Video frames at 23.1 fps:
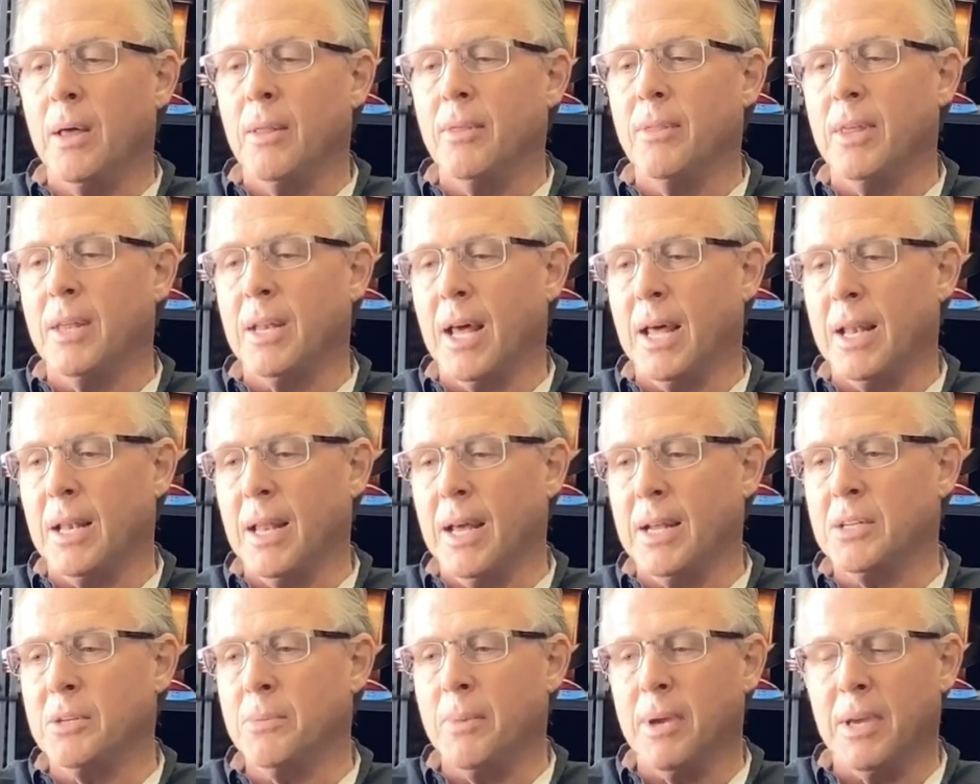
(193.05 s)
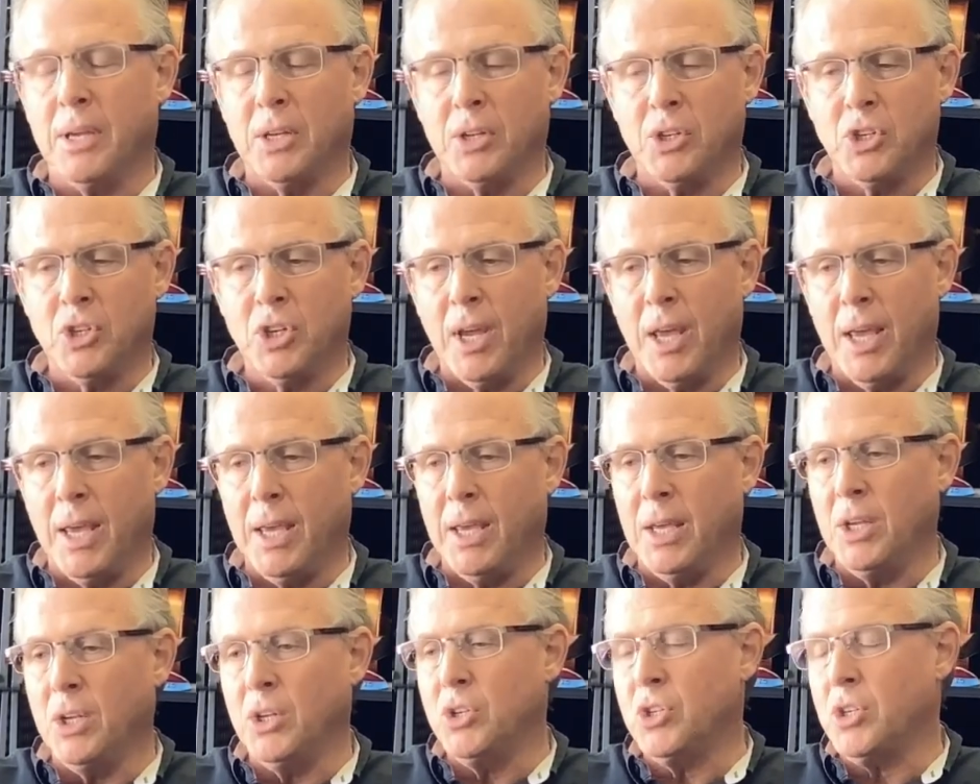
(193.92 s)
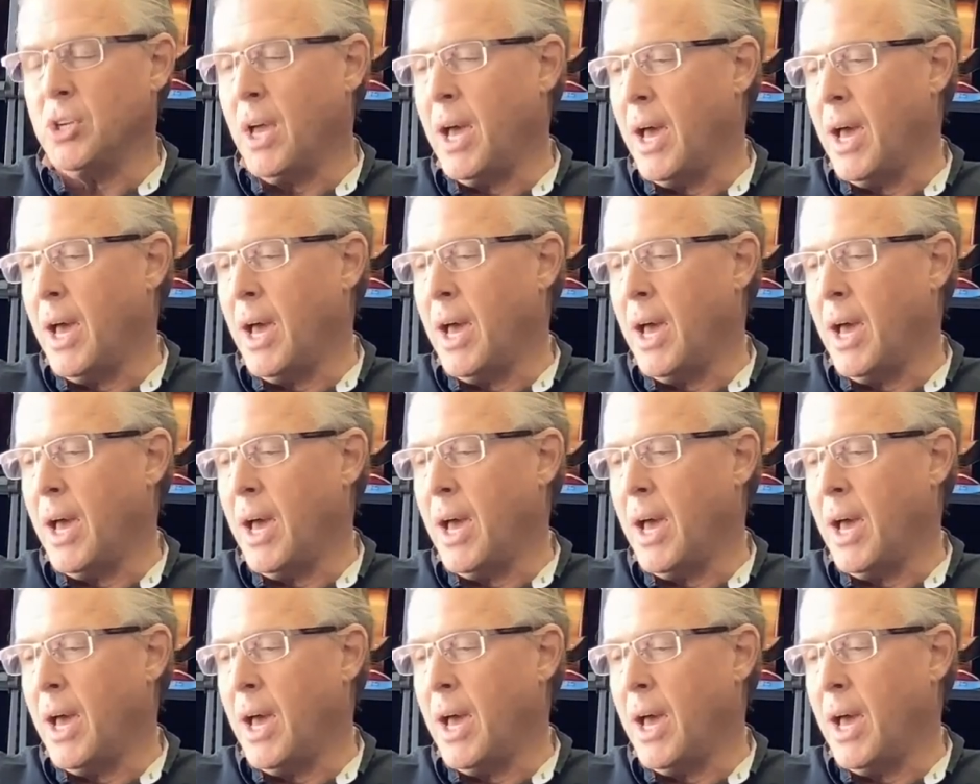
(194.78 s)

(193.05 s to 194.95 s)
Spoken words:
that I'd like to make a change.